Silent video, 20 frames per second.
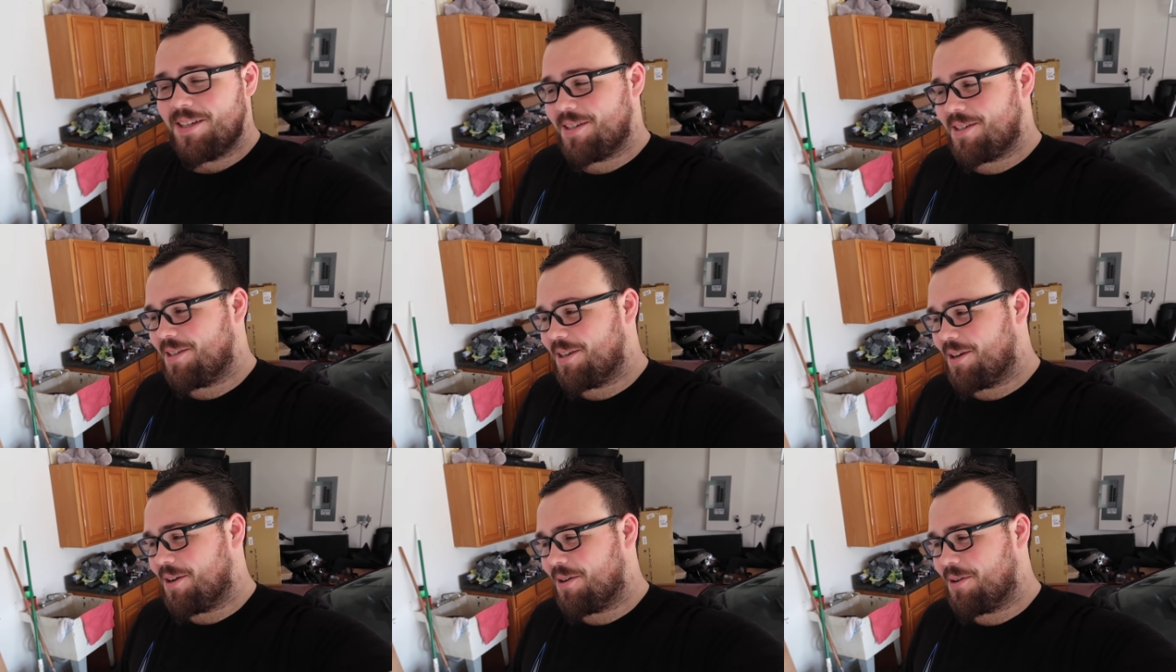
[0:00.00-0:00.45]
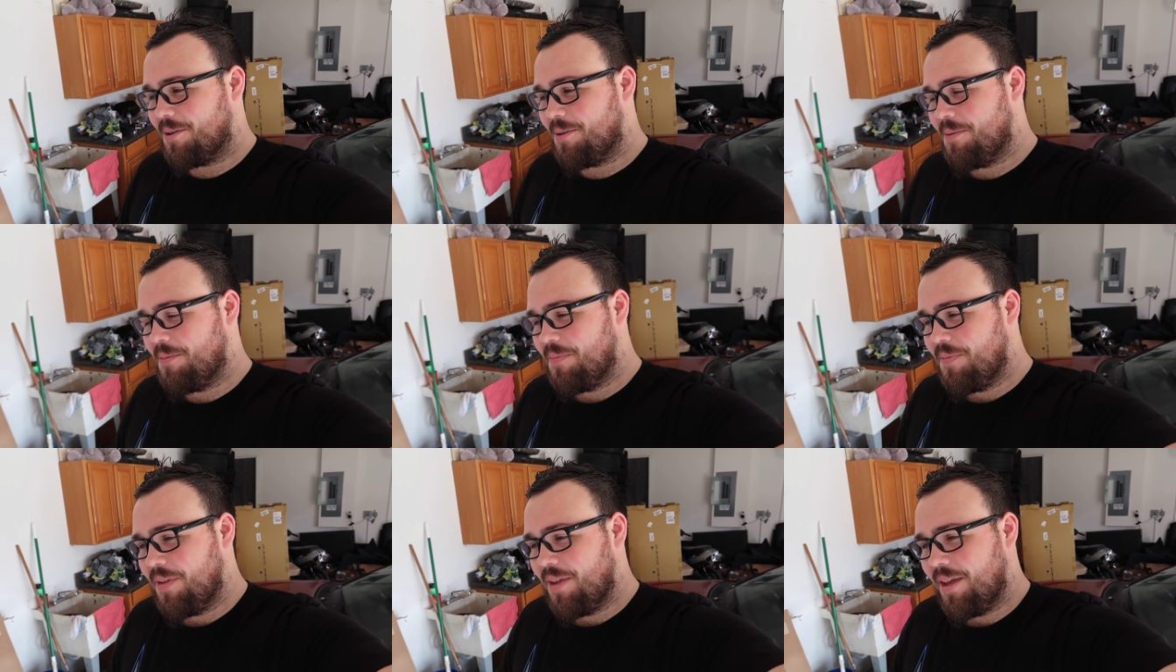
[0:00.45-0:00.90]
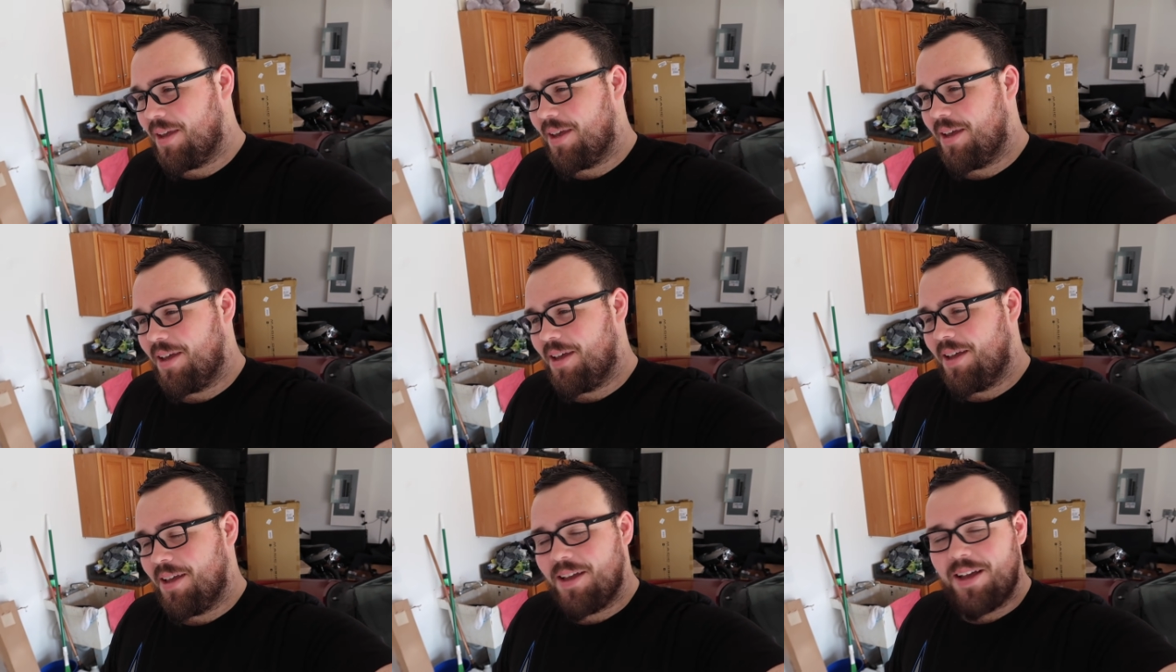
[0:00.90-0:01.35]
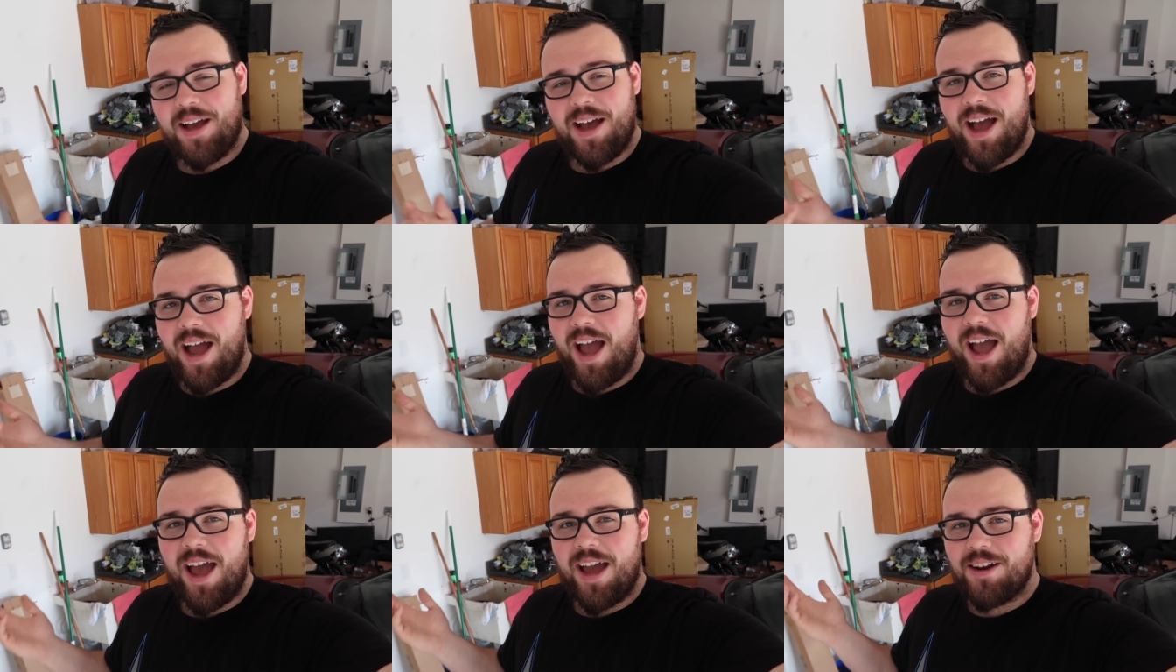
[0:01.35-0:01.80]
So
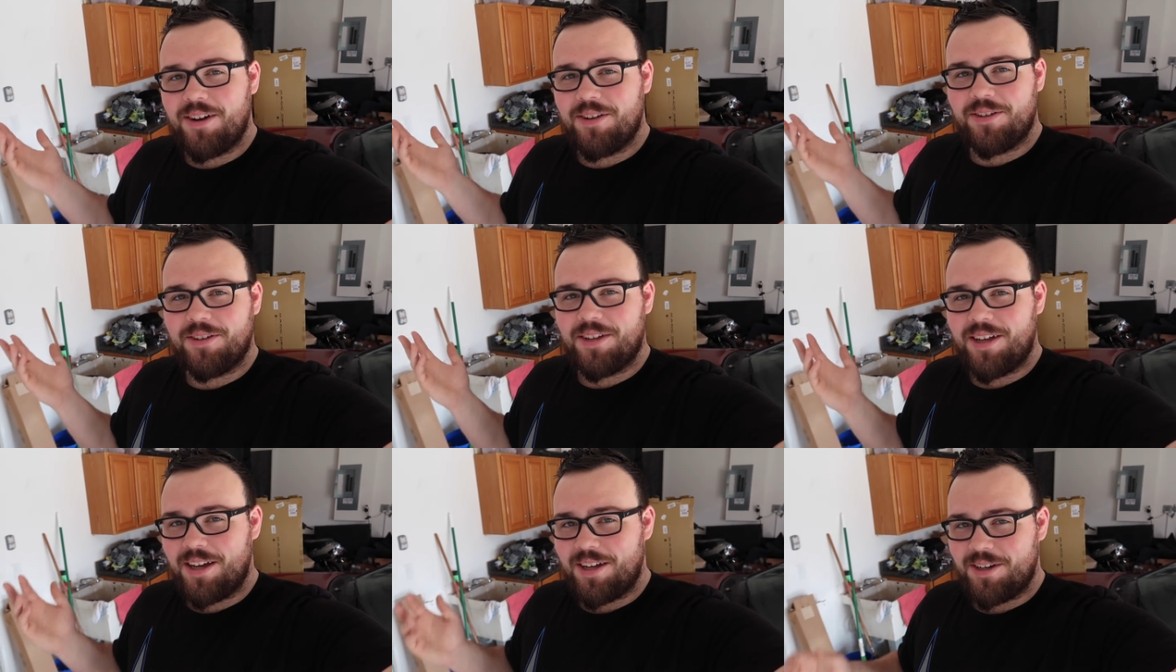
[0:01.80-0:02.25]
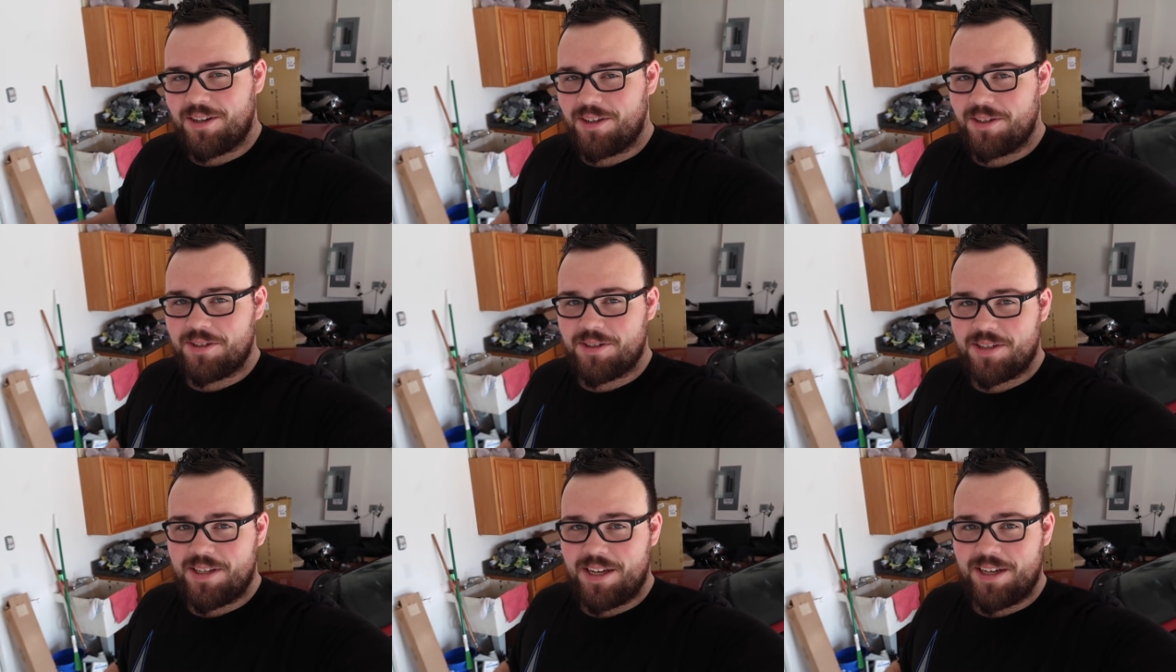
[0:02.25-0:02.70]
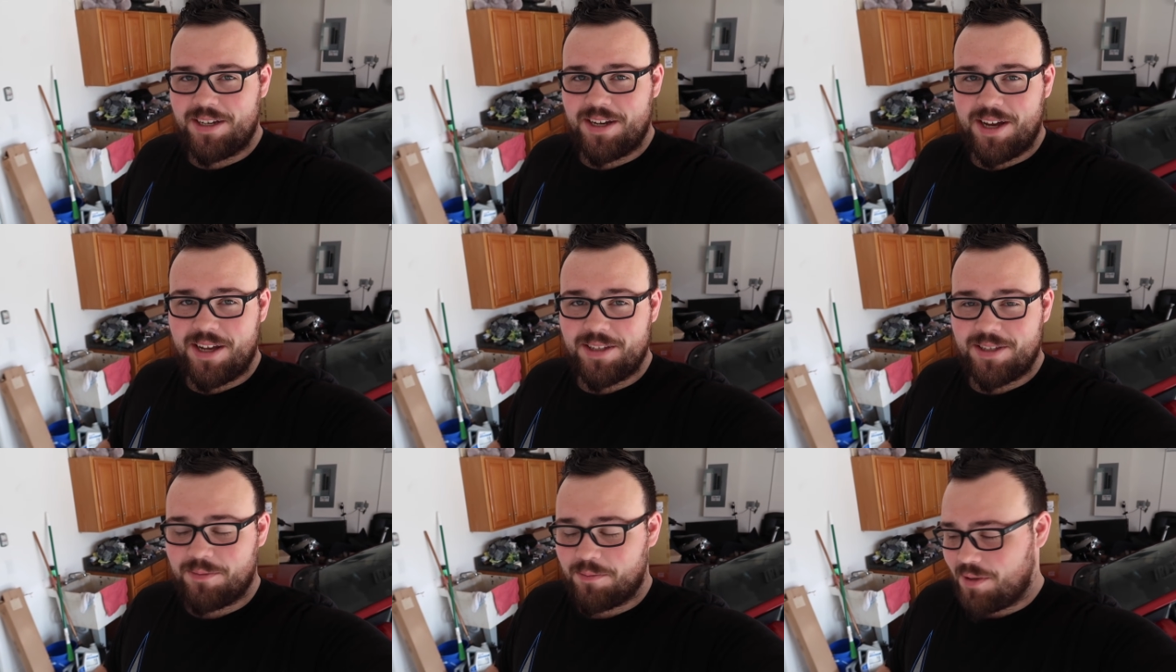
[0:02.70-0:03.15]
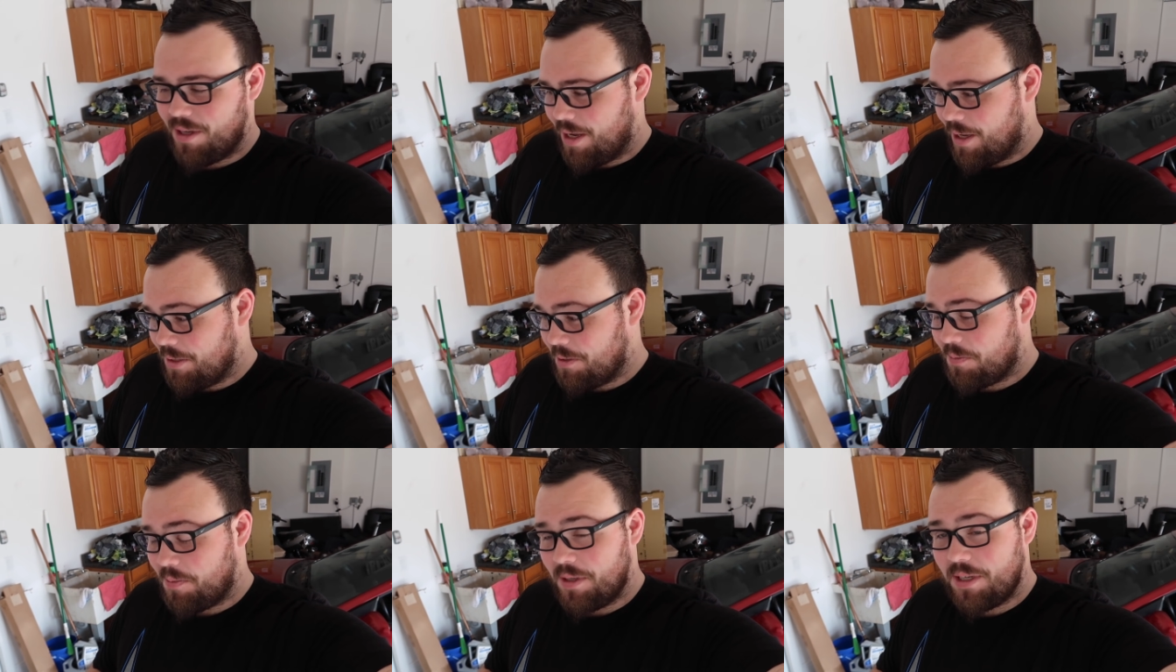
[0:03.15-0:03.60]
I, don't I don't understand Don sometimes,